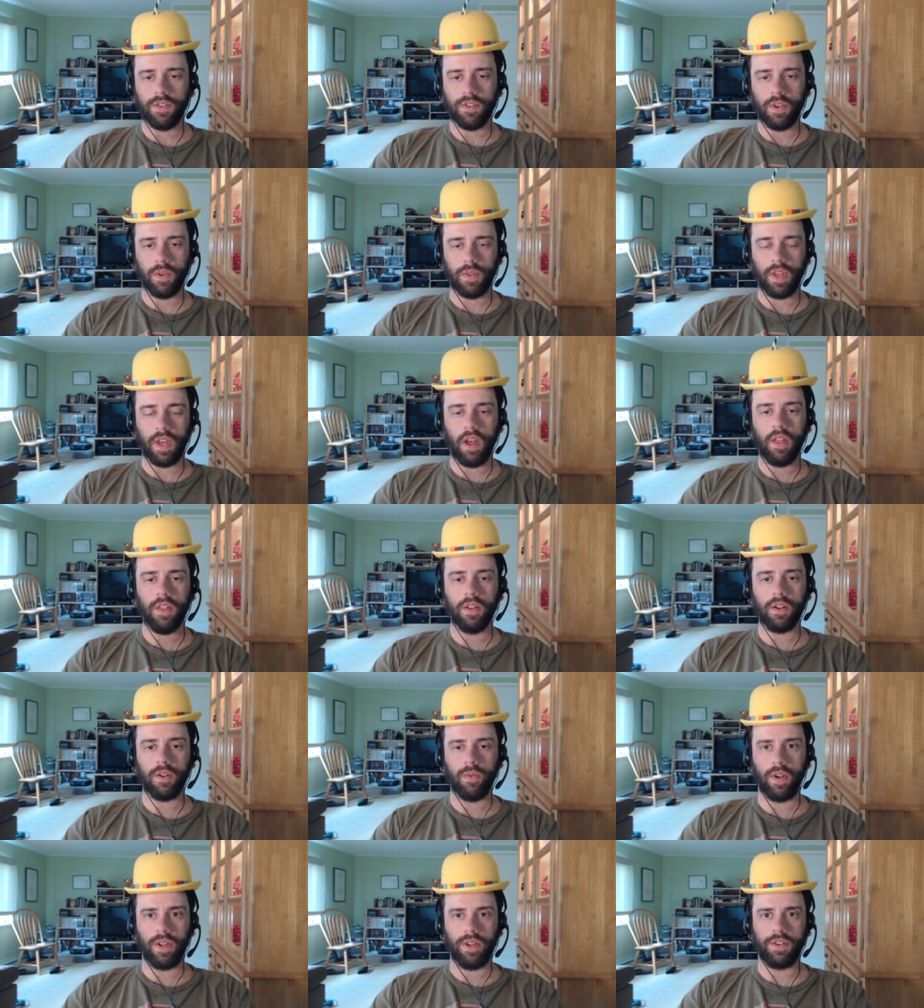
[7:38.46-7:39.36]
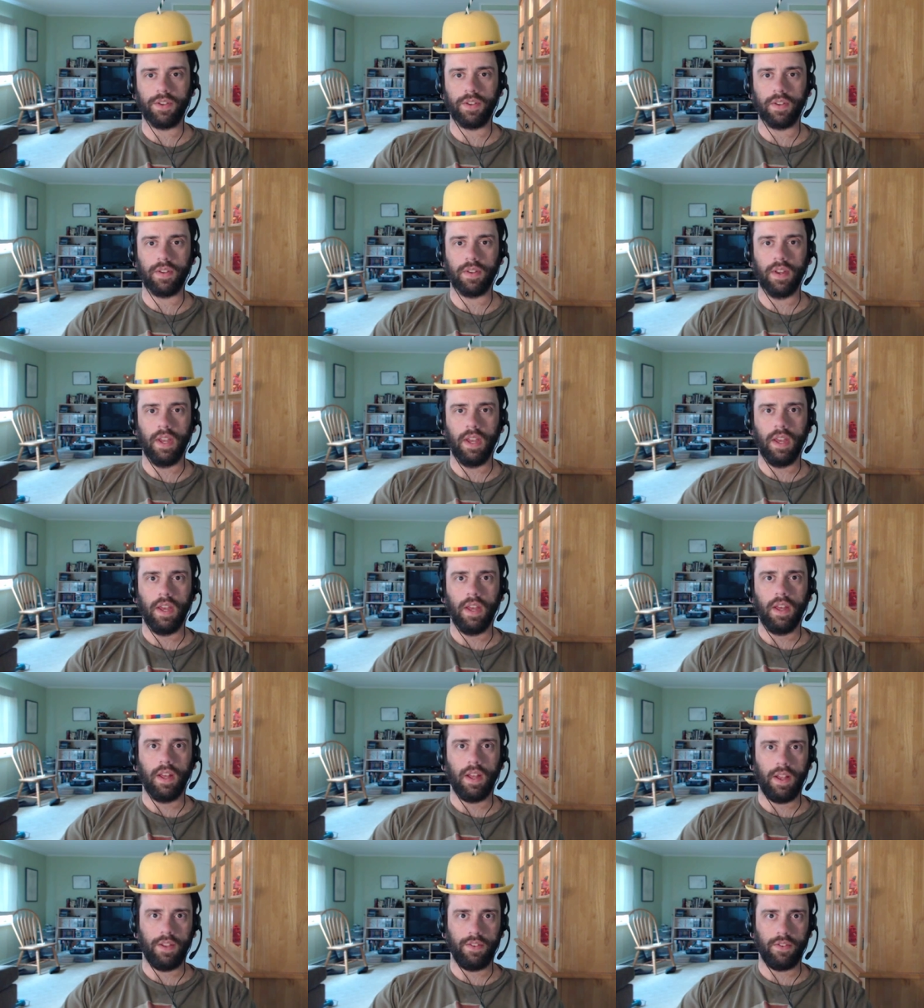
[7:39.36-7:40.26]
So the other question
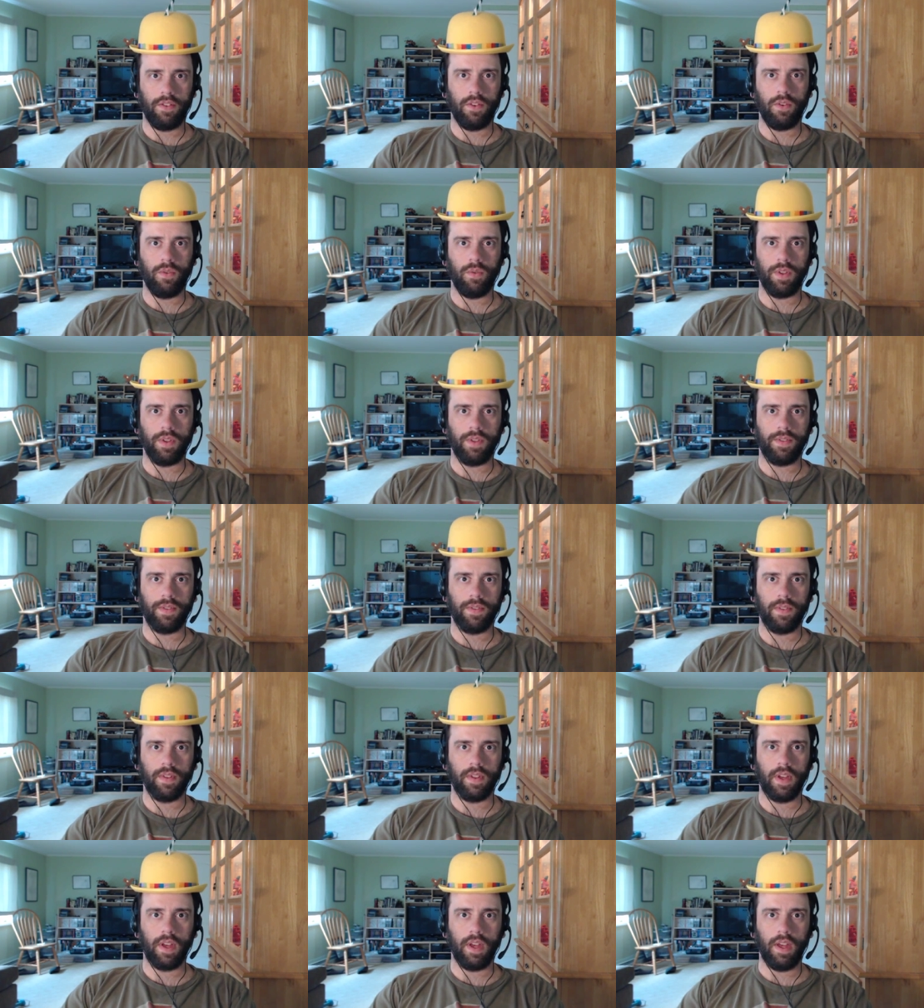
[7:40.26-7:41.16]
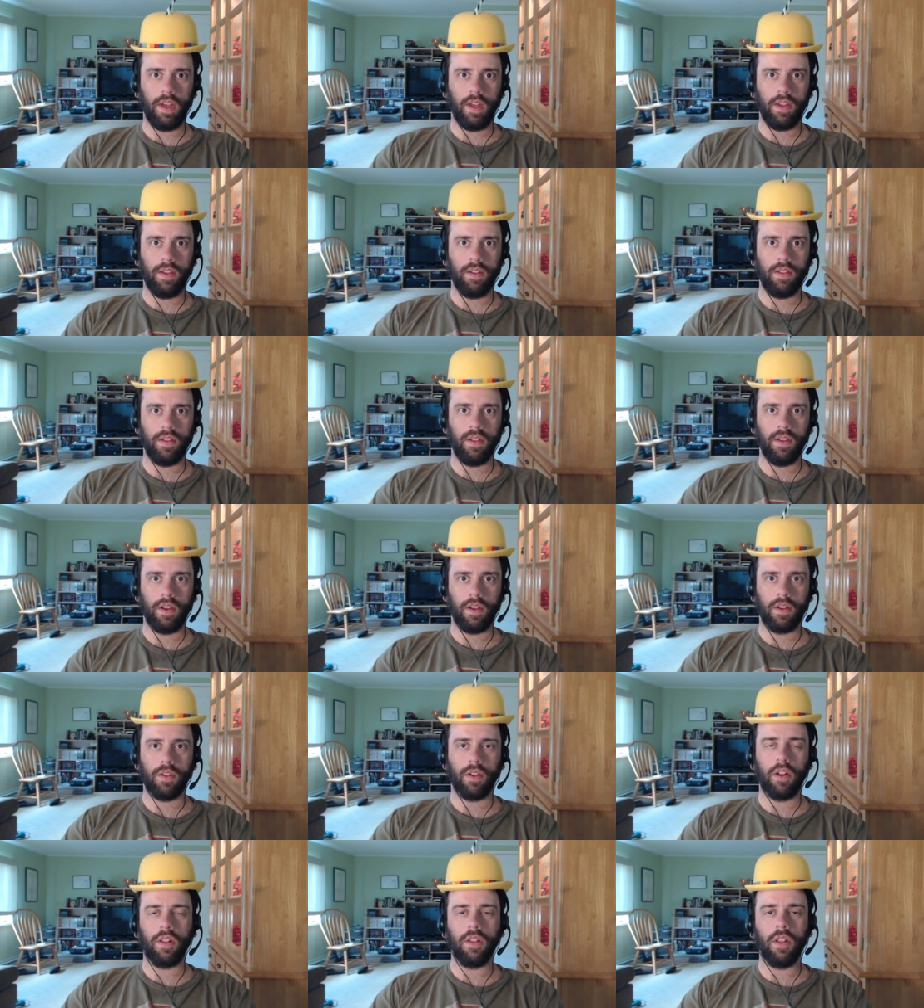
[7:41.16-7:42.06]
has to do with the
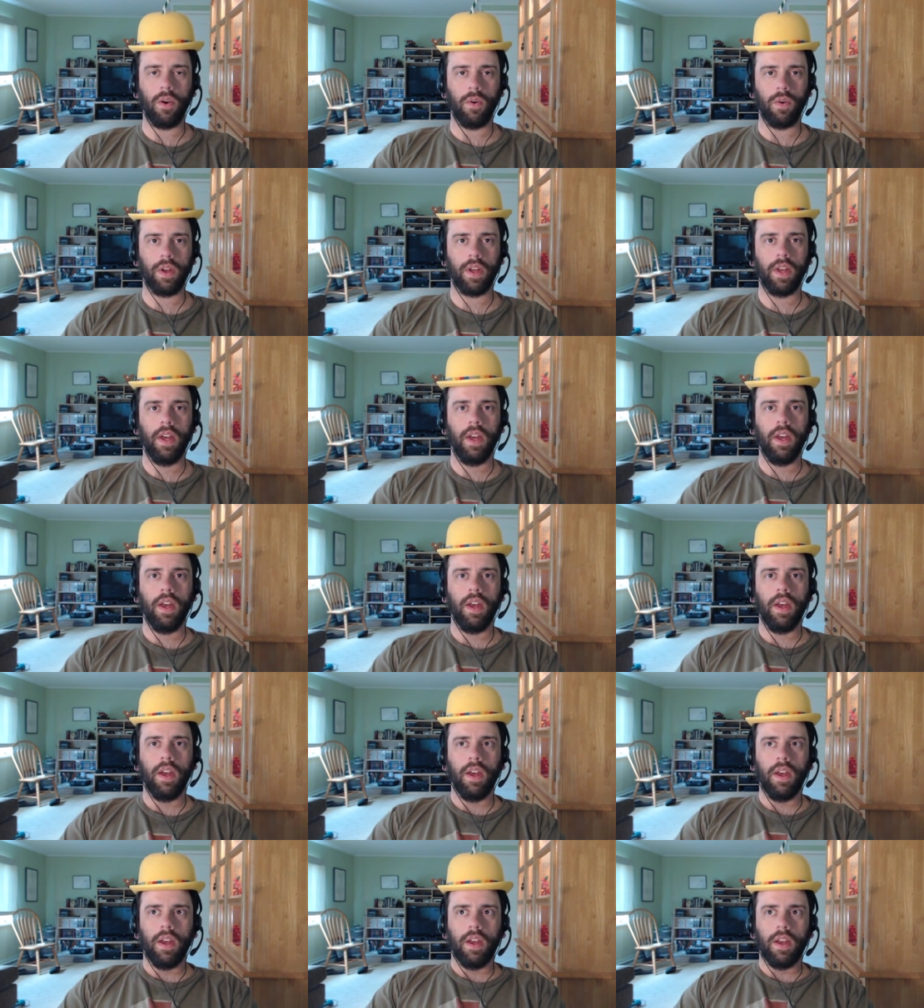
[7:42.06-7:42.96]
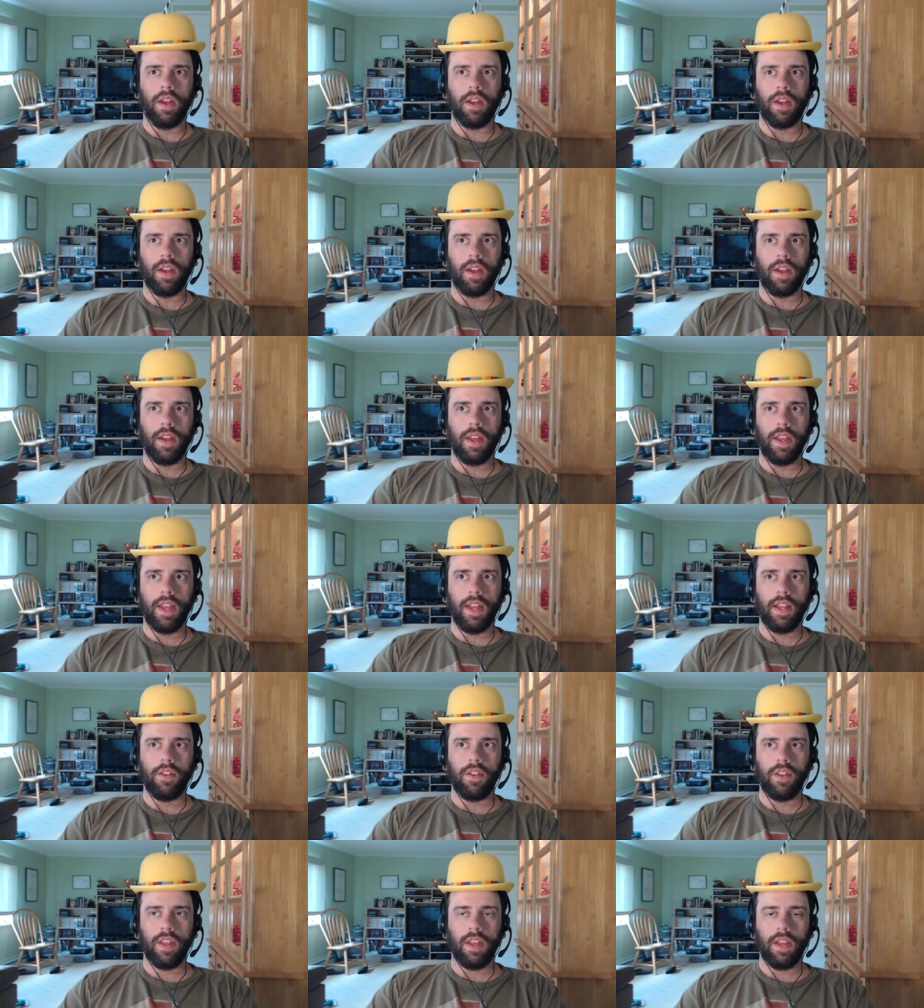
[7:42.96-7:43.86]
cloak.
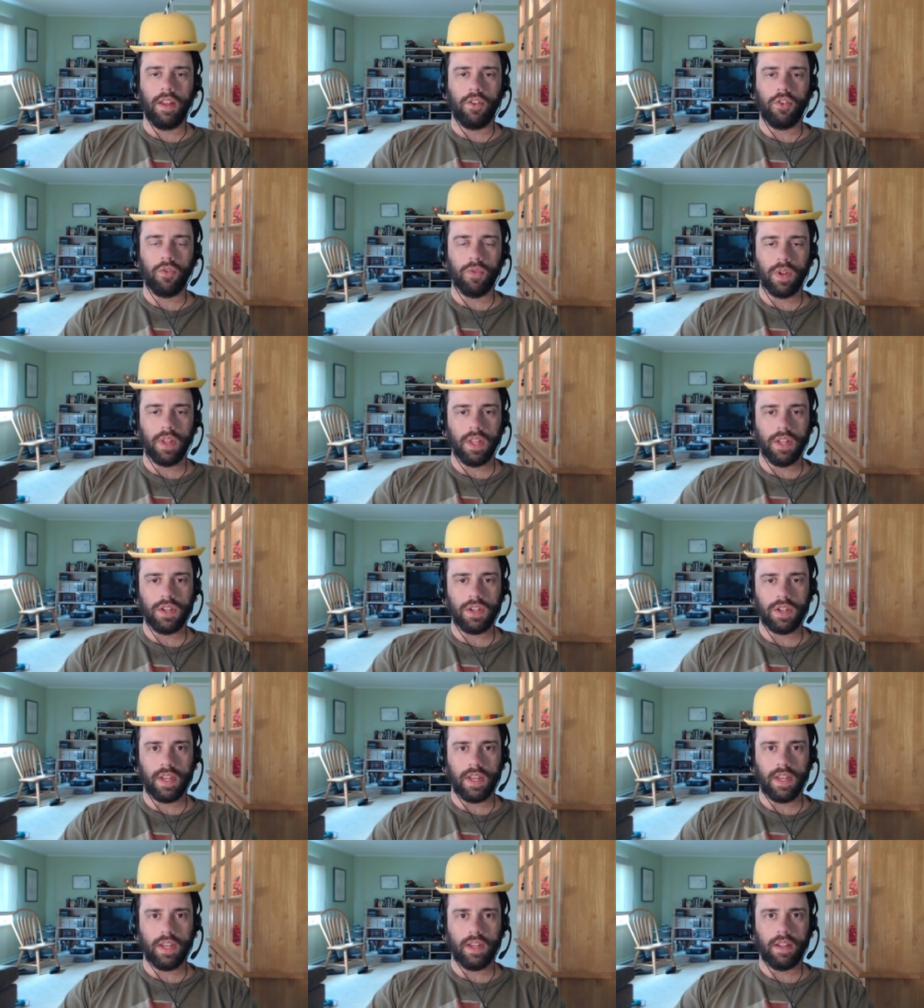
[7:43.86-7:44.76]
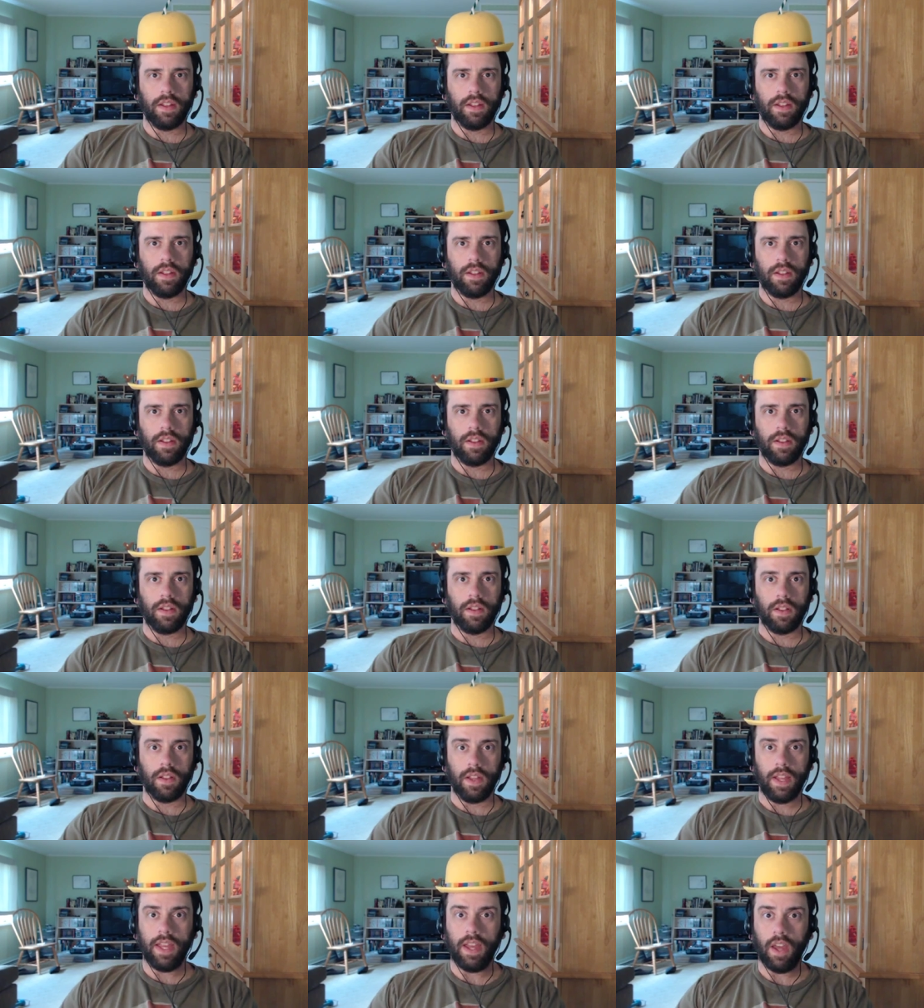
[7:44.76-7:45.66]
In the trilogy,
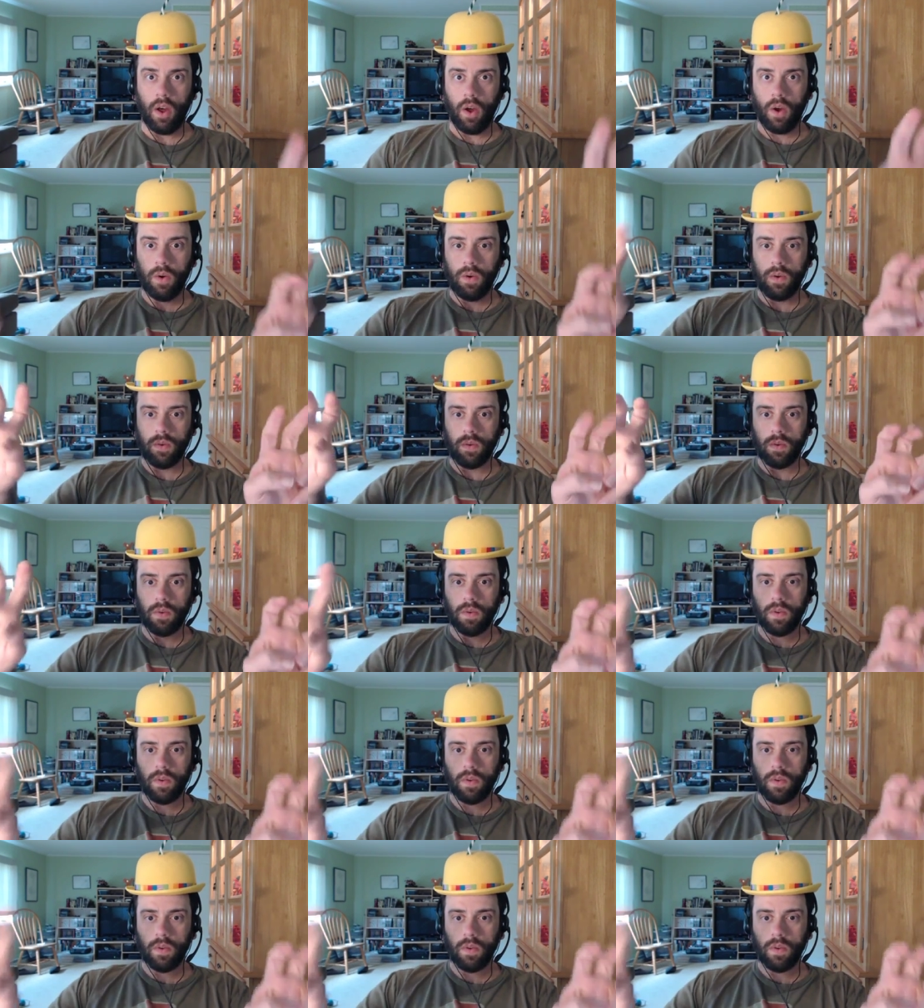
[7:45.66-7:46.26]
Leo